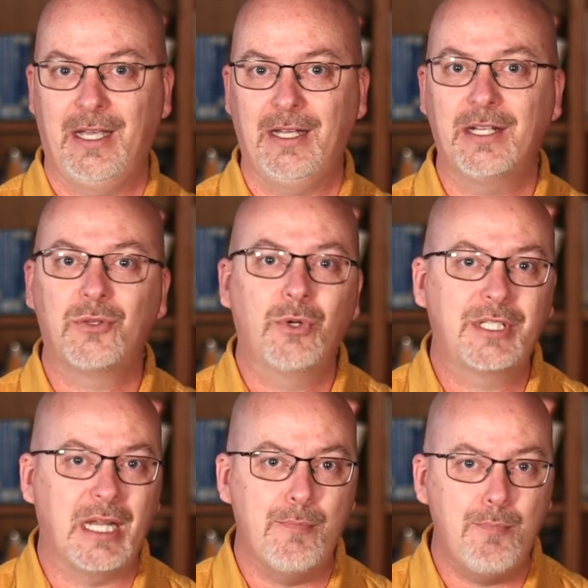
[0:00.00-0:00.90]
In other
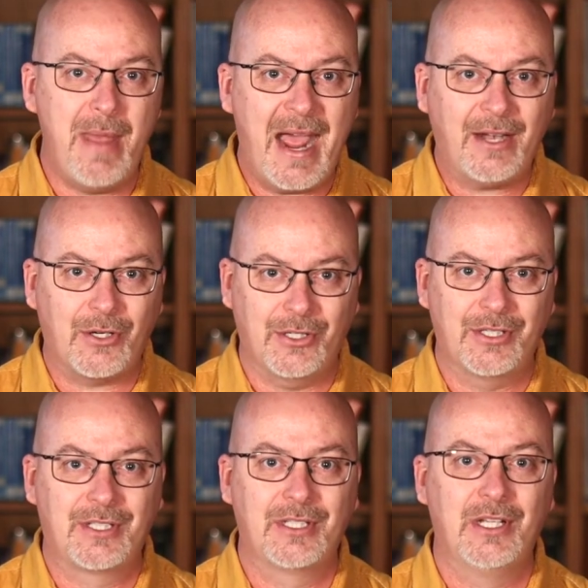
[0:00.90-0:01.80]
words, it
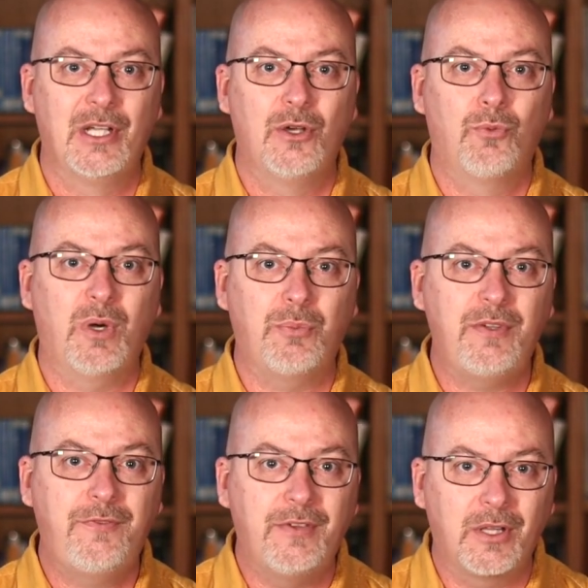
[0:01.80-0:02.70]
matters what
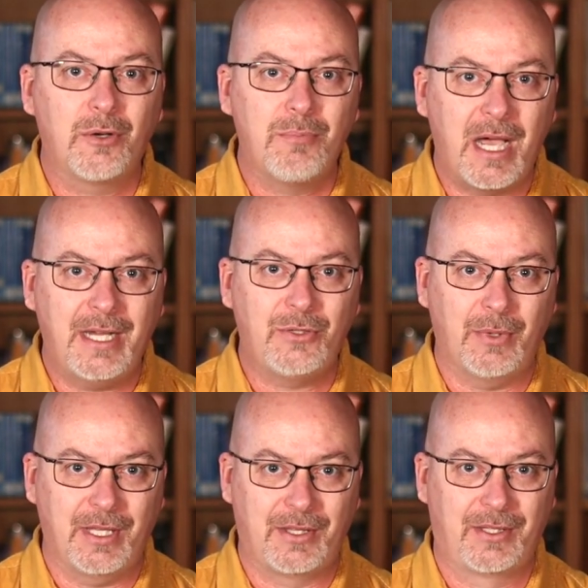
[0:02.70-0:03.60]
we fill our mind
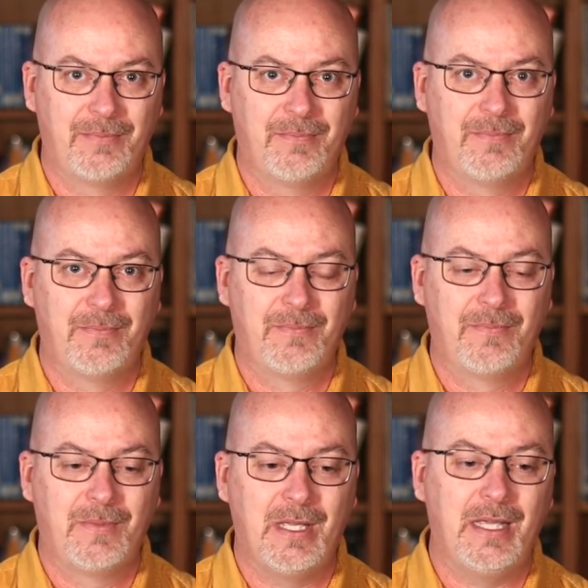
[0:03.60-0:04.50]
with.
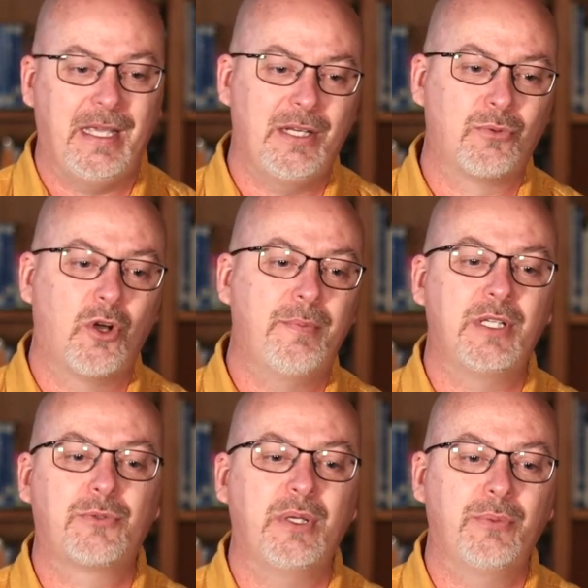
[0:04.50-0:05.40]
In
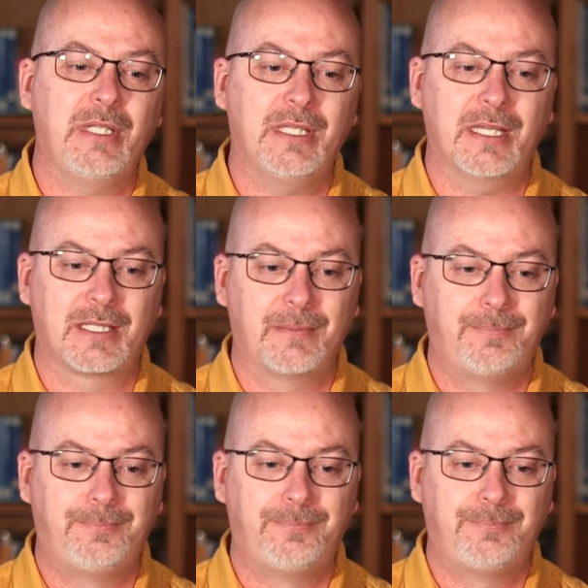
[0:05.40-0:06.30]
Romans, we read this
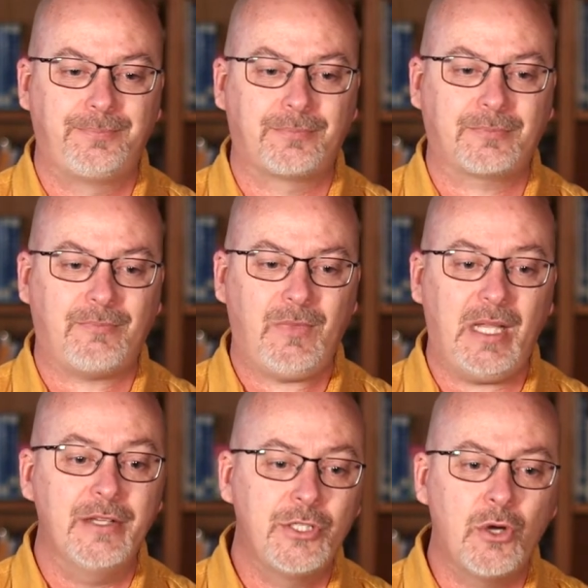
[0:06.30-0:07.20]

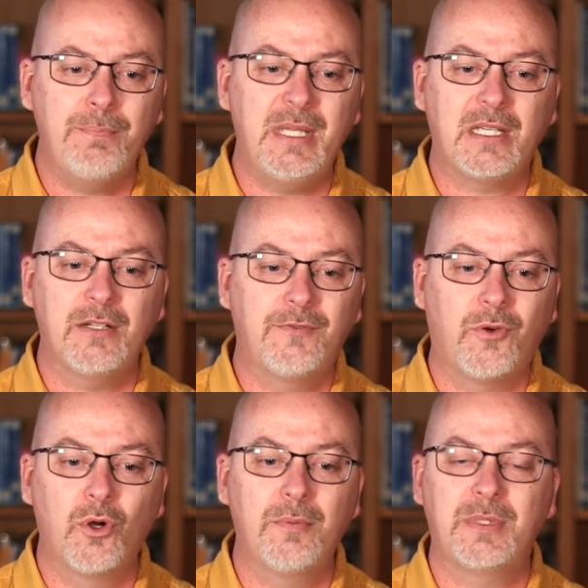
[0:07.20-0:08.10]
Don't be
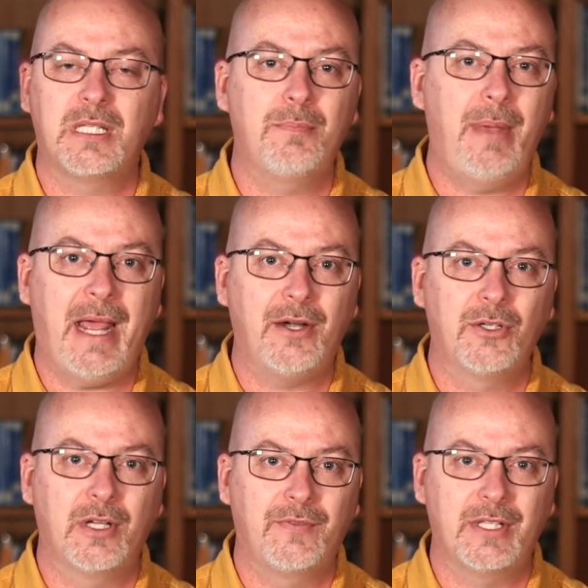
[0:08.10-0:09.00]
conformed to the
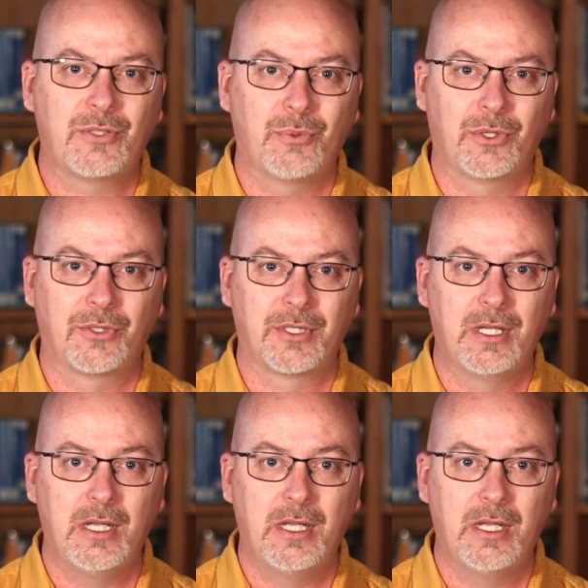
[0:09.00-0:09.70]
pattern of this world,